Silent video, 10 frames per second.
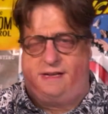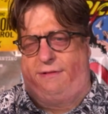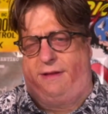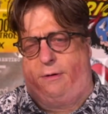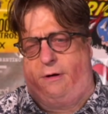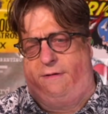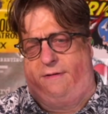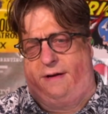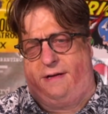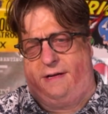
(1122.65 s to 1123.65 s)
definitely more
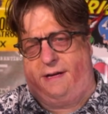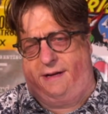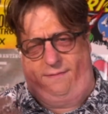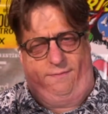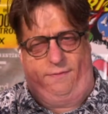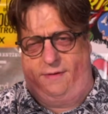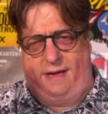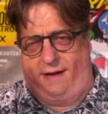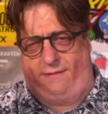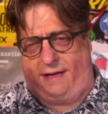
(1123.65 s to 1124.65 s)
of a,
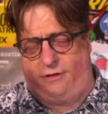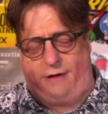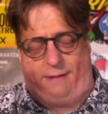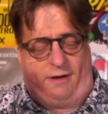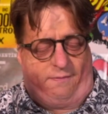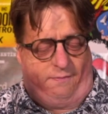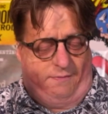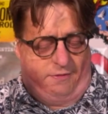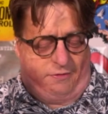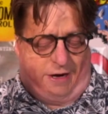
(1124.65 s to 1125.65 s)
yeah, like a trapped
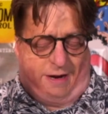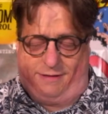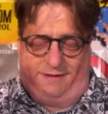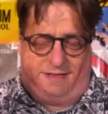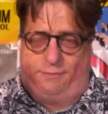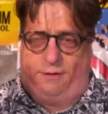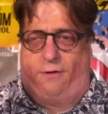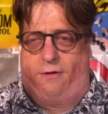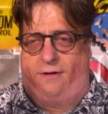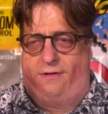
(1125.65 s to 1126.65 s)
in somewhere
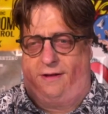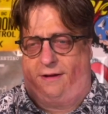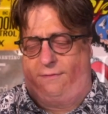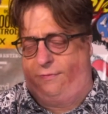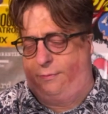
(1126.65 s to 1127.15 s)
horror thing,